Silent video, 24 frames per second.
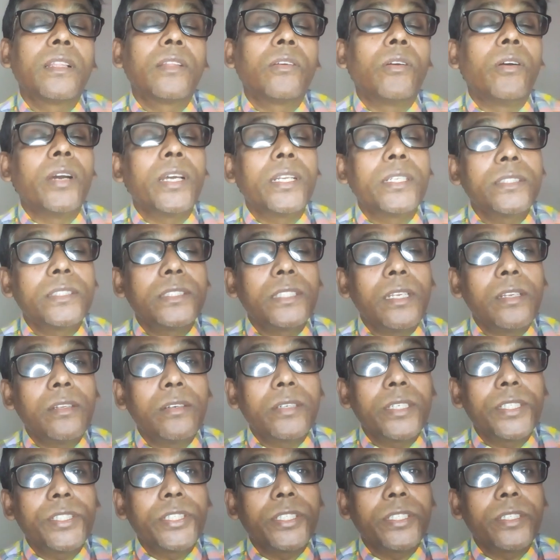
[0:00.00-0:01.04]
Where is the
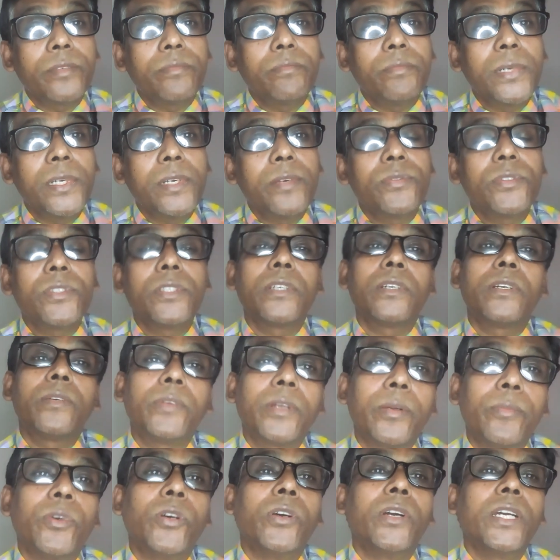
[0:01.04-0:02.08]
location of biopsy?
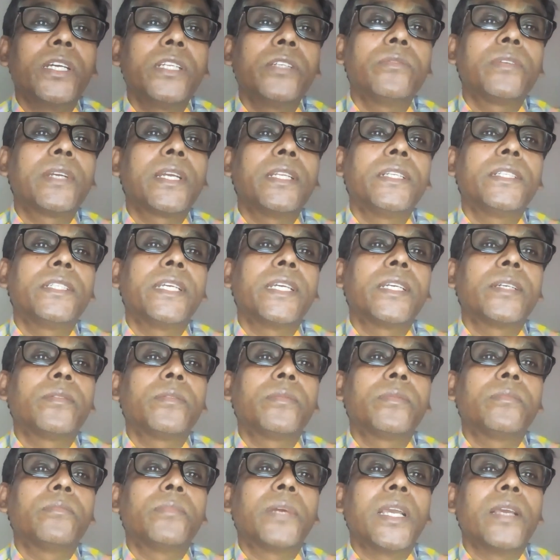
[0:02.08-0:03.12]
From where you can take
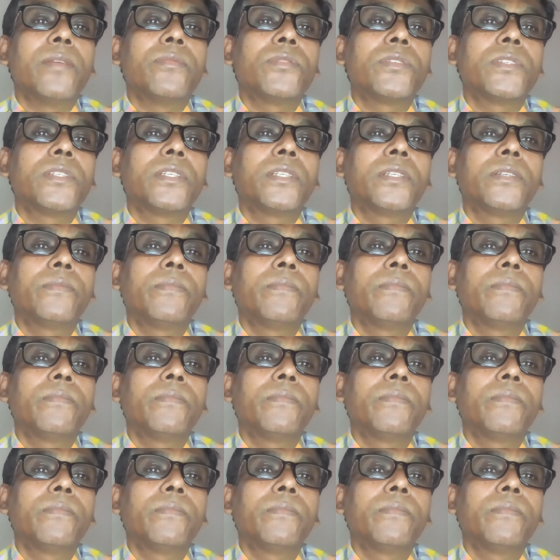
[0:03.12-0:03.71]
biopsy?